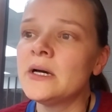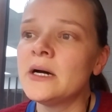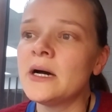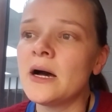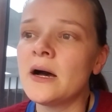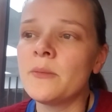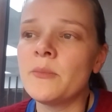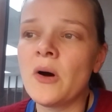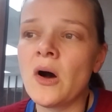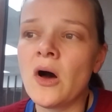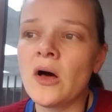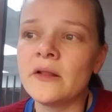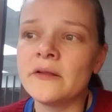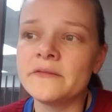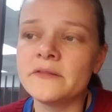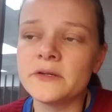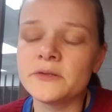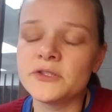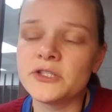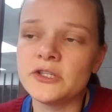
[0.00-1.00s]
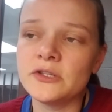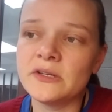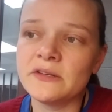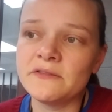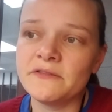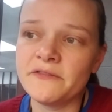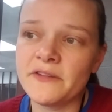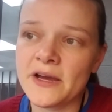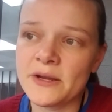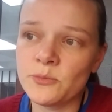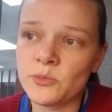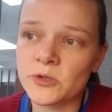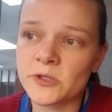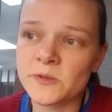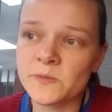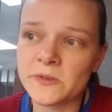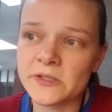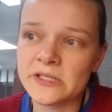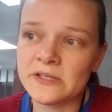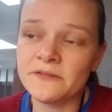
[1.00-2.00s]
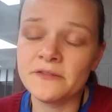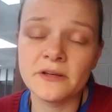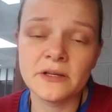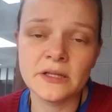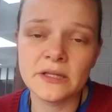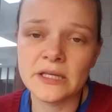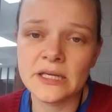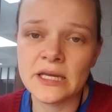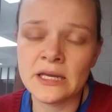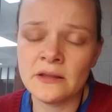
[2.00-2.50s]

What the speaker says: All of those you can find more specifically